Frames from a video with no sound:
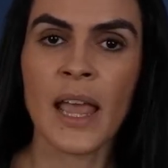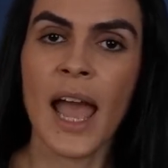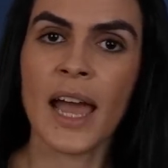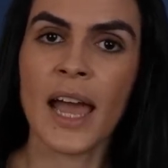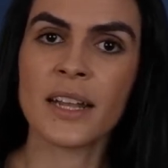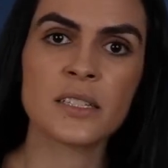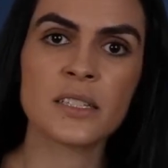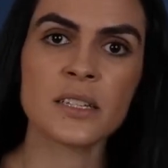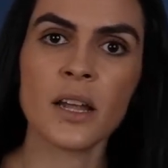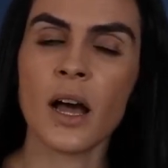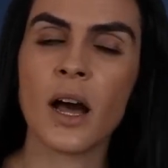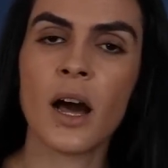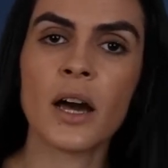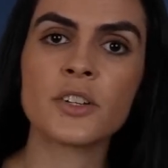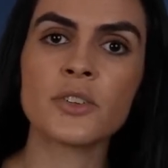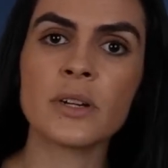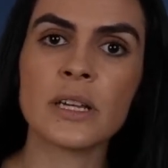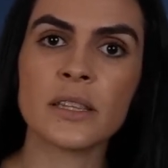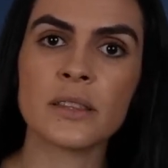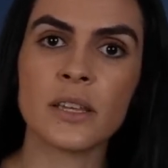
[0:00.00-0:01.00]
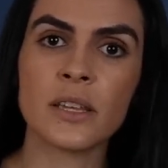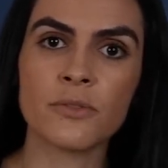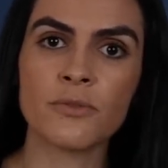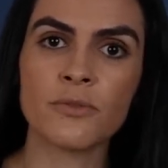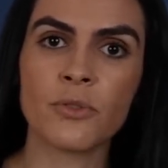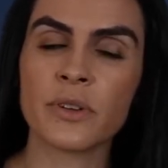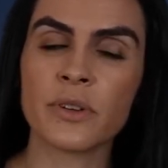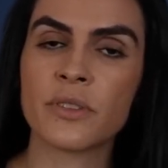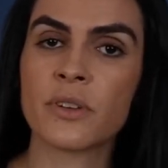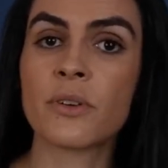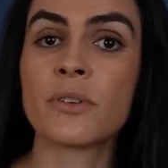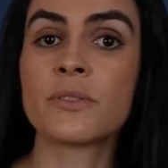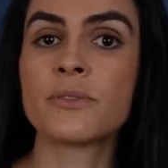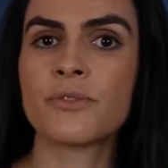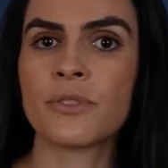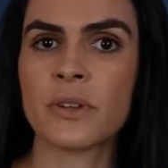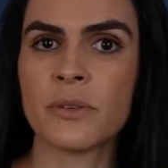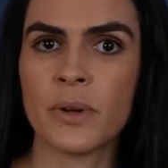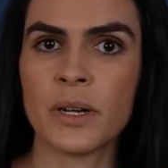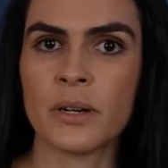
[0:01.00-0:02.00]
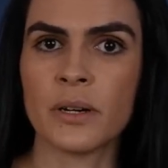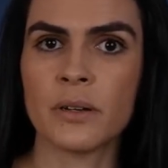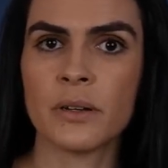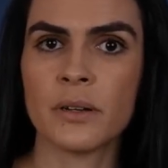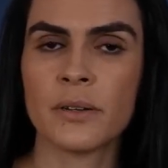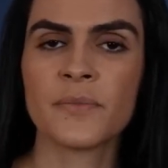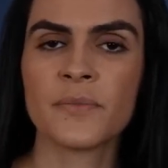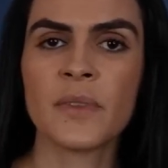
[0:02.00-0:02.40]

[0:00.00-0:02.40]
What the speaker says: and it's not honoring, therefore, their own free will.